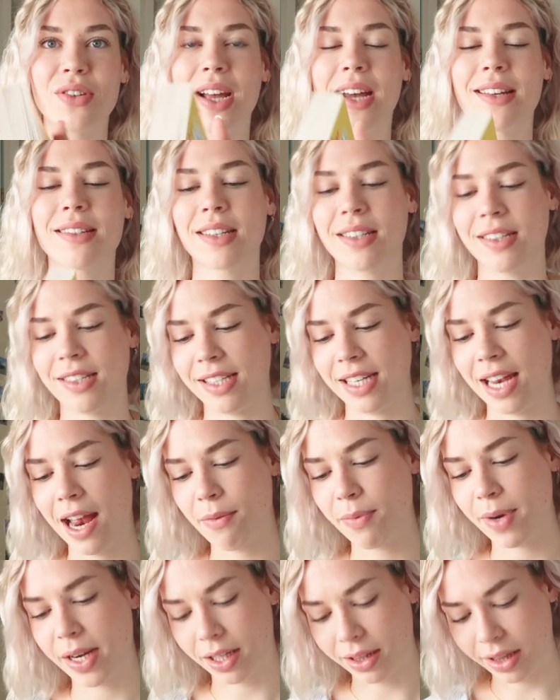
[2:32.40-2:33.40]
as you guys can see,
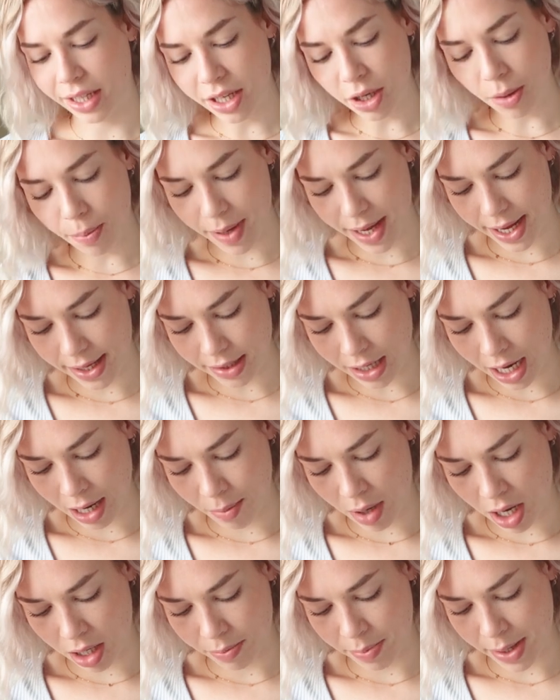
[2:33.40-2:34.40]
I read a little bit.
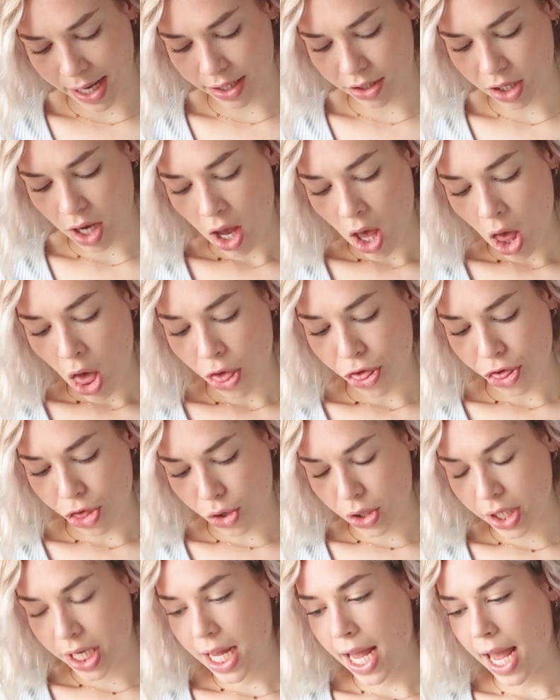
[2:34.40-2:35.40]
I'm on page
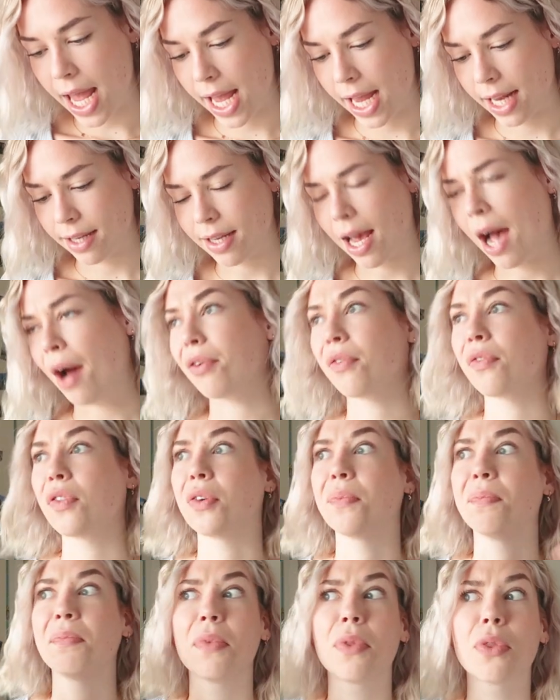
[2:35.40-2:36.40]
38 out of
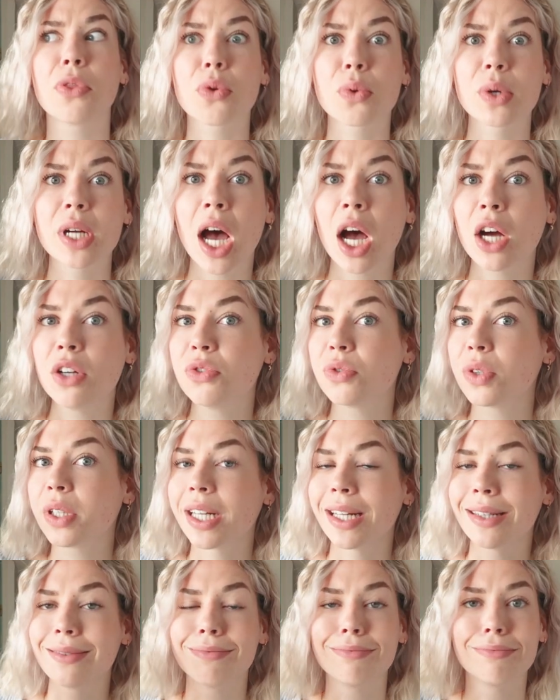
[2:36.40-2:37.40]
the
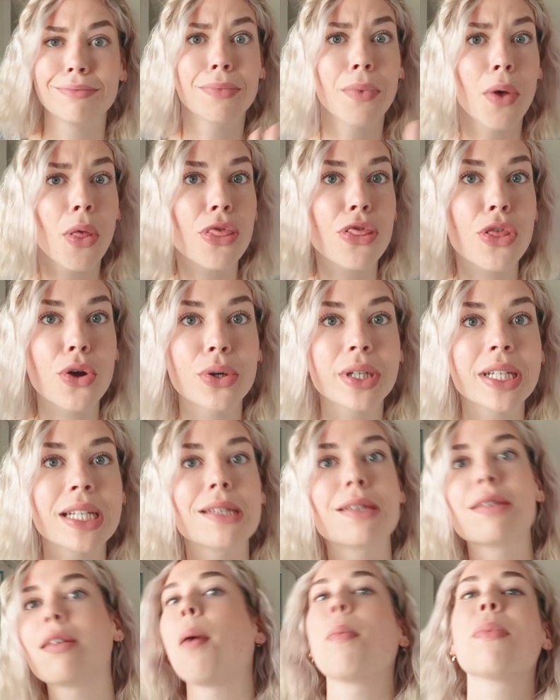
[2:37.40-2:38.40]
330
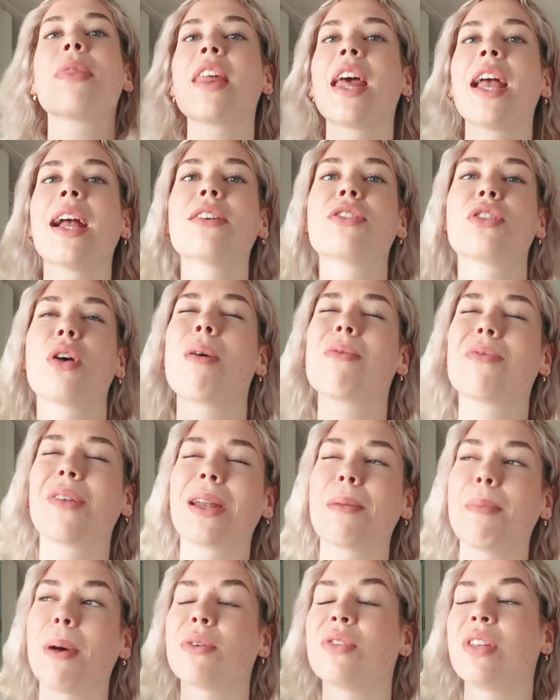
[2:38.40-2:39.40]
something, so I've
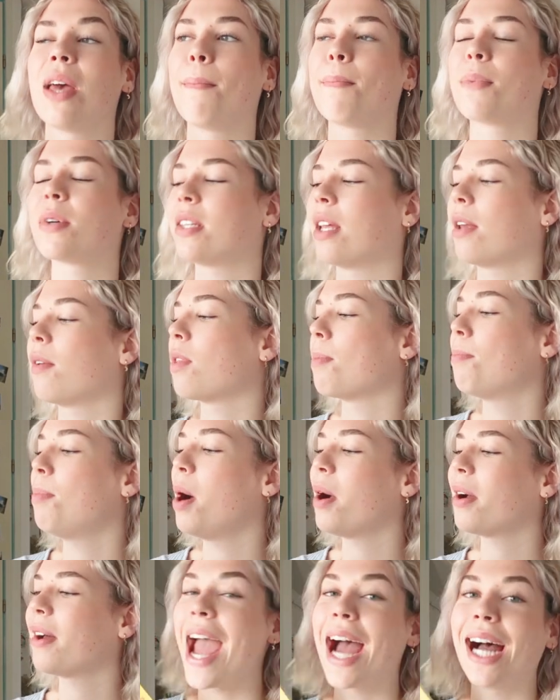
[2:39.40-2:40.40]
read about 10% of the
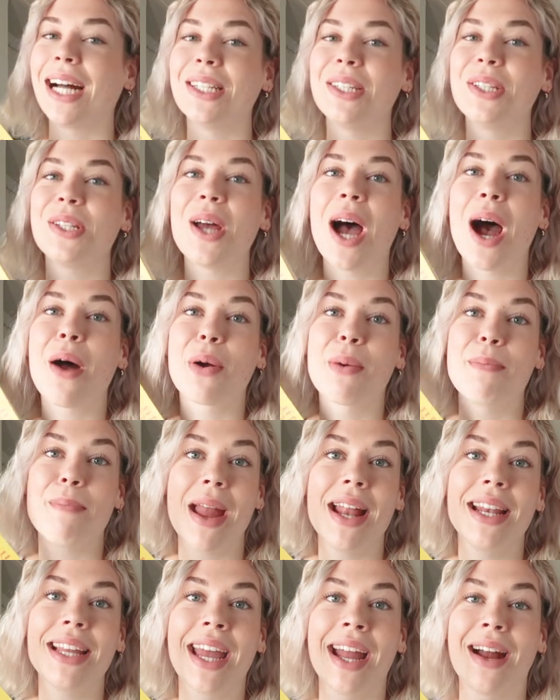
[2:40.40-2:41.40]
book, and our
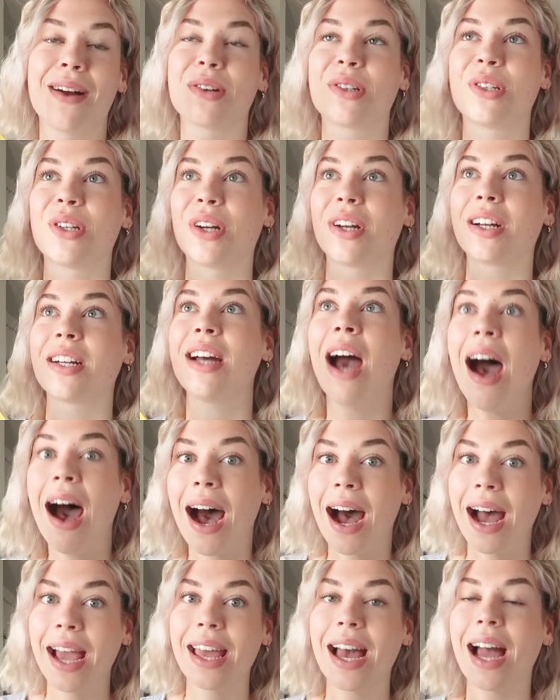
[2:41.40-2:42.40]
main character,
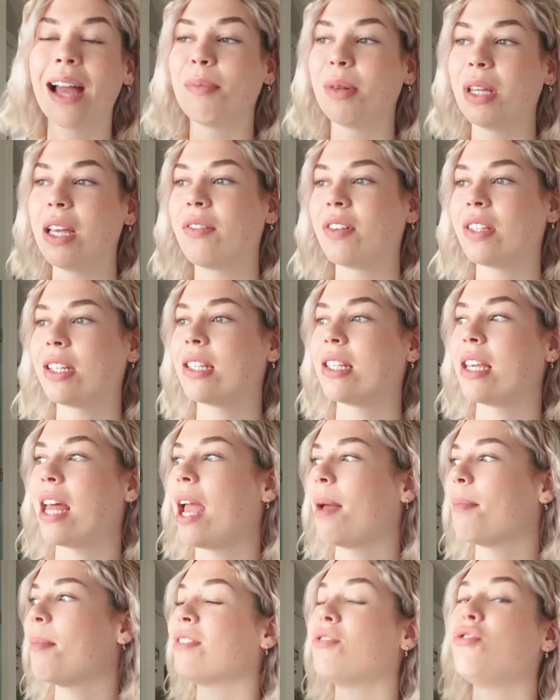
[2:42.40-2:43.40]
Kai, I believe is his
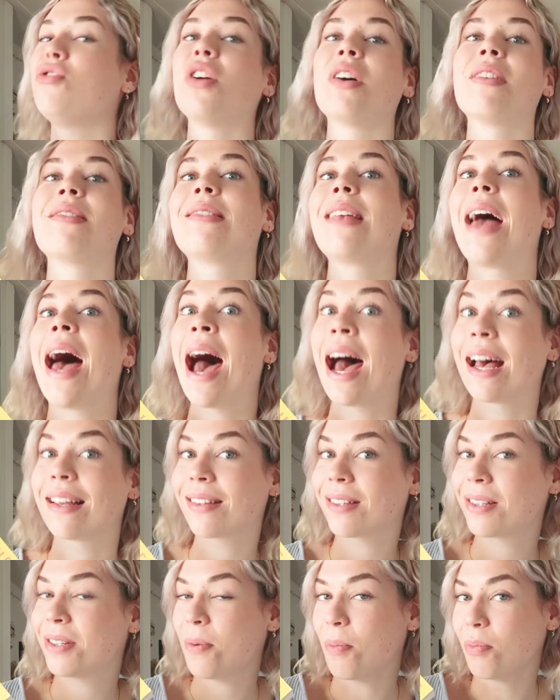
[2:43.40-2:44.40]
name, has just
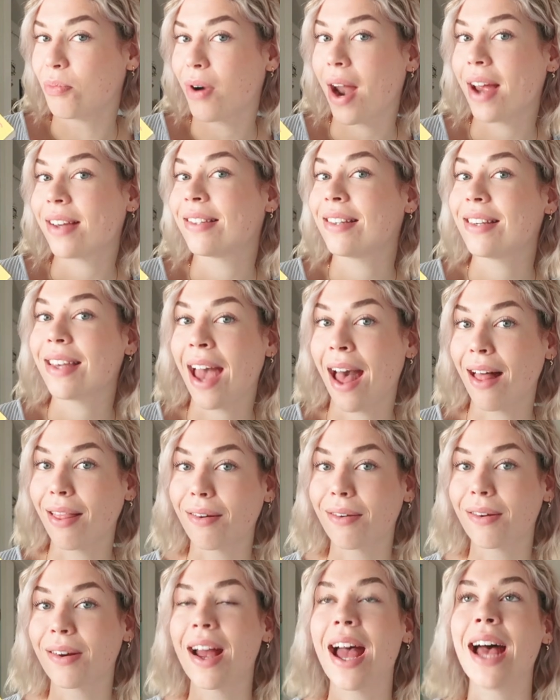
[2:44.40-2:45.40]
asked Bryson
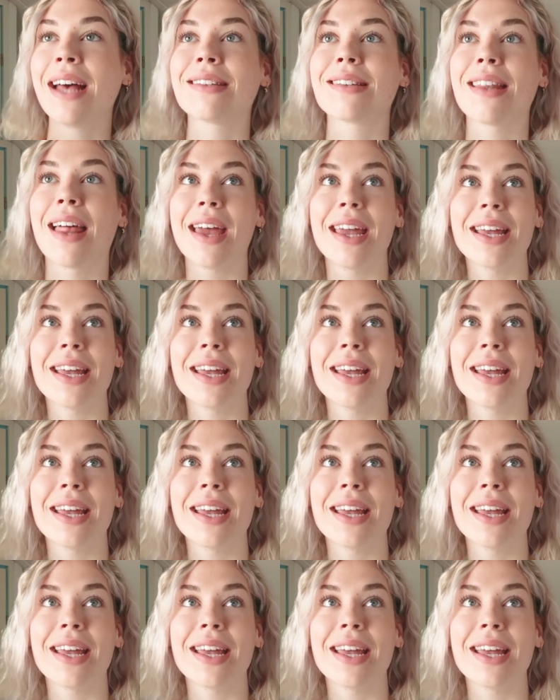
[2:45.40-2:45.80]
Keller as